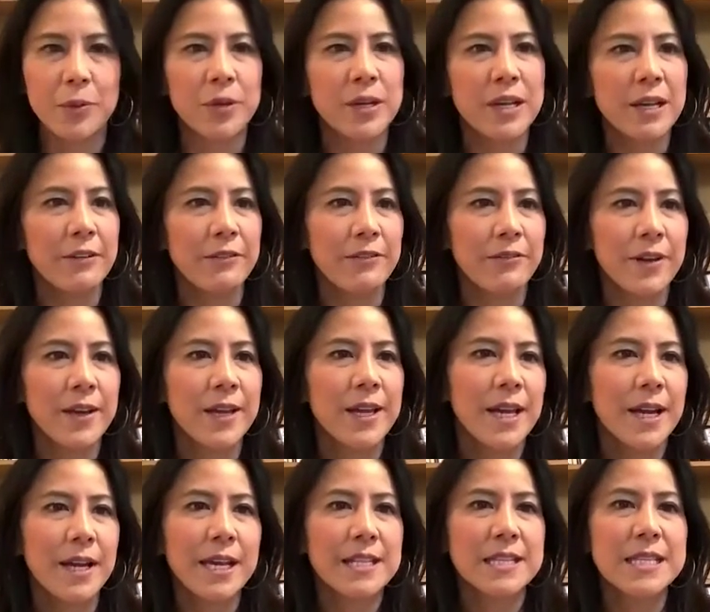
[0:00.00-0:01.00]
I would love,
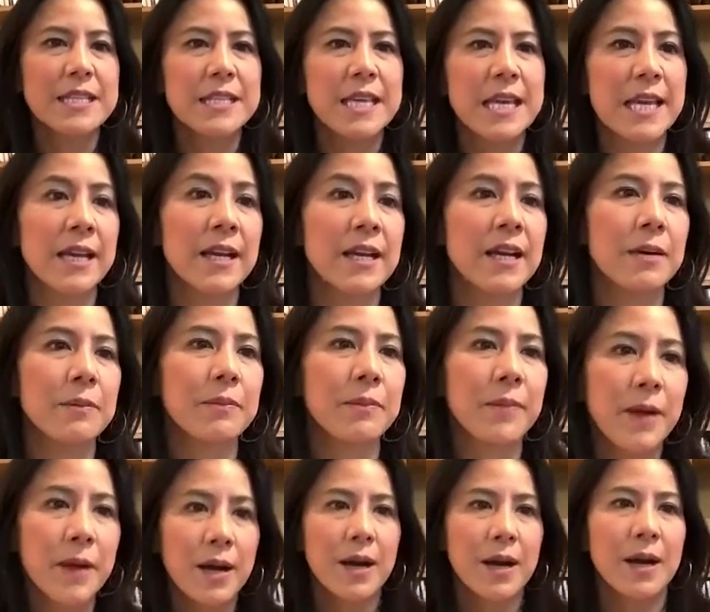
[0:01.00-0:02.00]
okay, so let's say
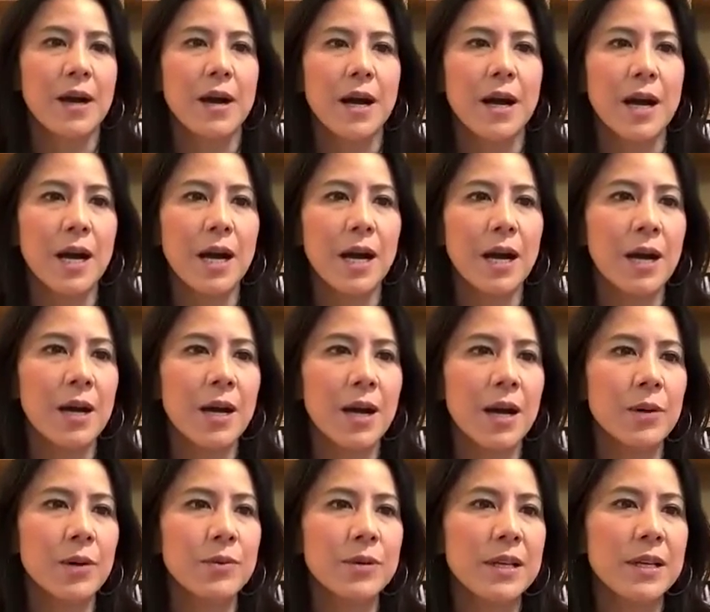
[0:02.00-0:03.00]
income. I,
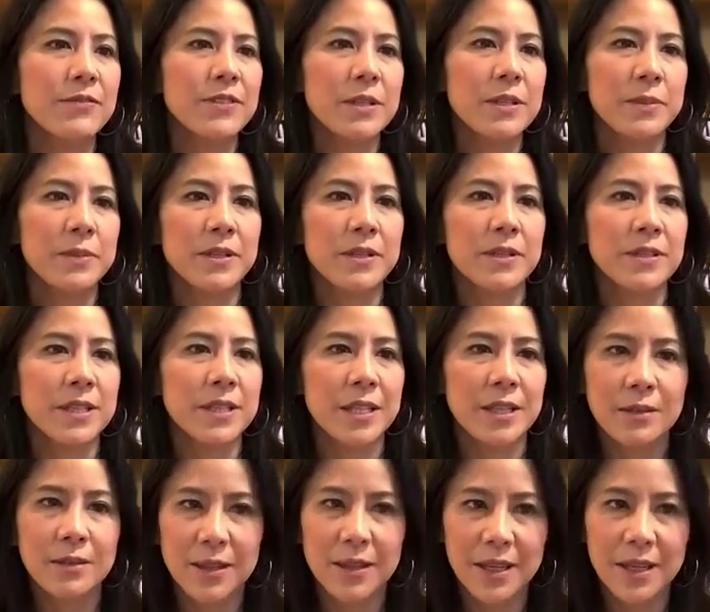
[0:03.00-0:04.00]
I would love to be
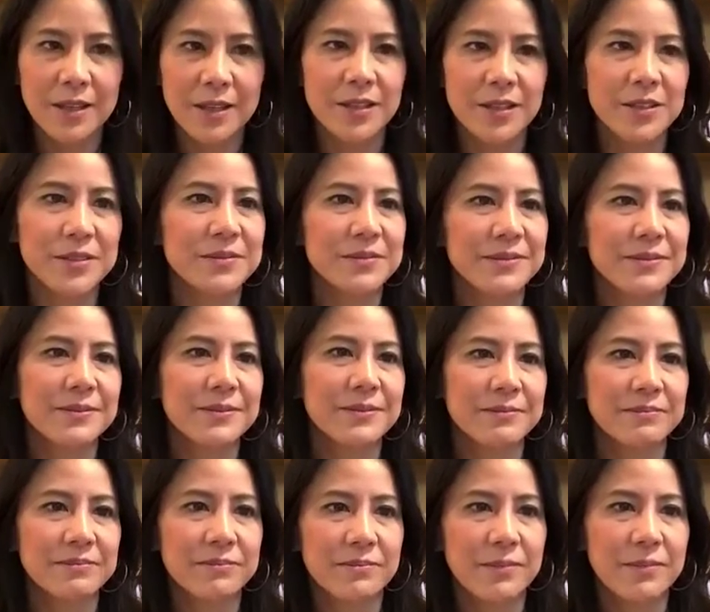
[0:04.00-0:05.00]
earning, I don't know,
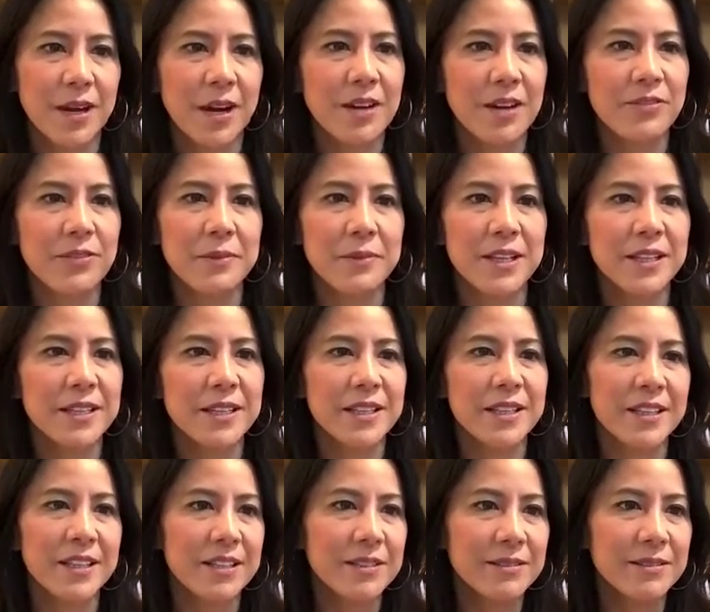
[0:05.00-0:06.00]
half a million a
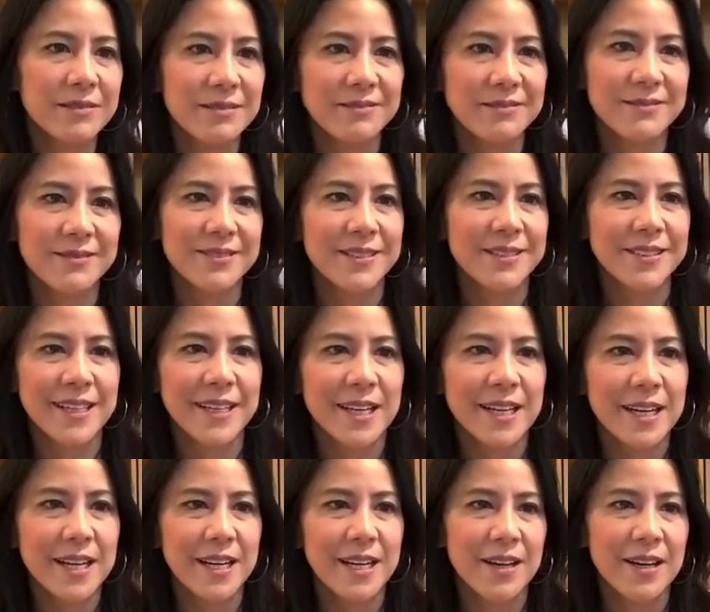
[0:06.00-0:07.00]
year.
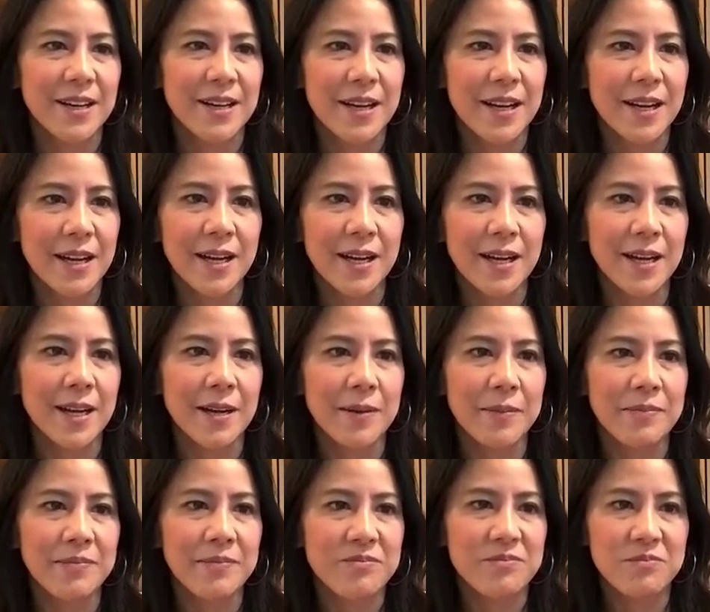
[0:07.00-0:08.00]

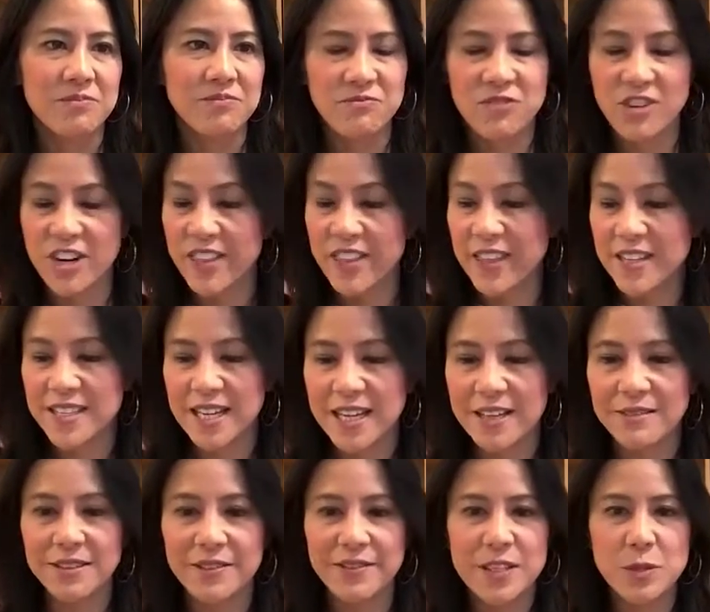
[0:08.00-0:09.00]
Um, write that
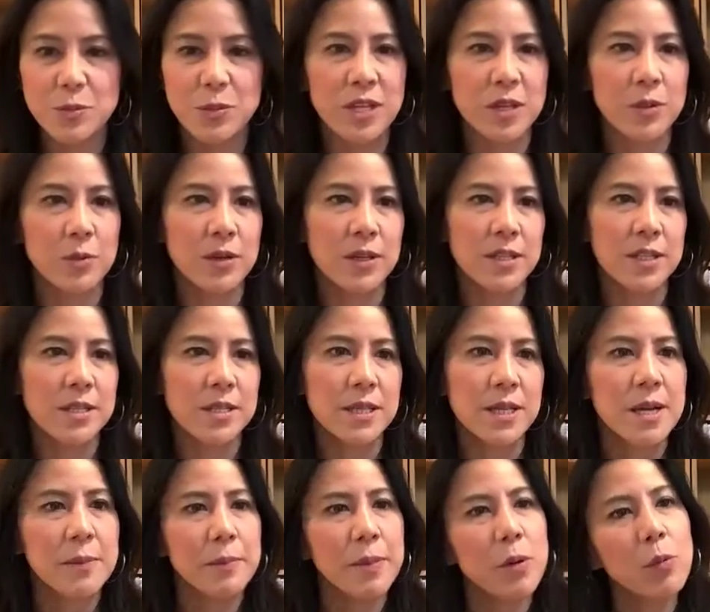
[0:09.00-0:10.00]
down if that's what you want.
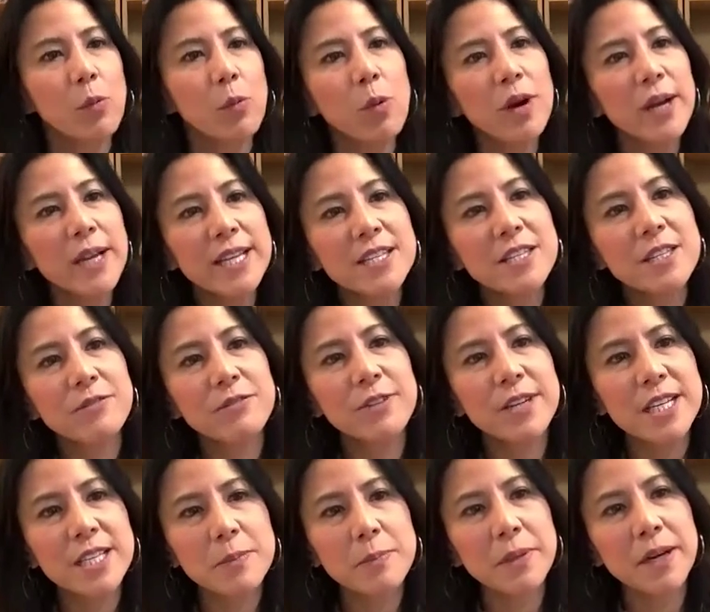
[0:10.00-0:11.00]
But what is the
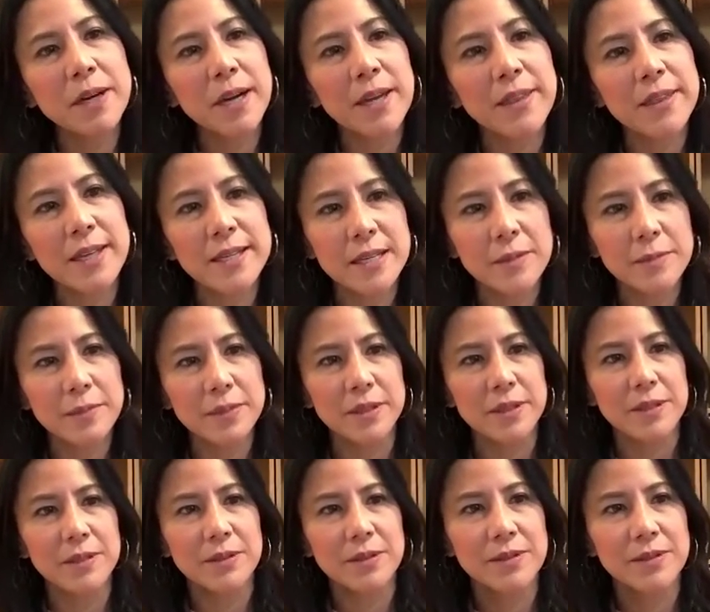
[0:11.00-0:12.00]
reason behind that number?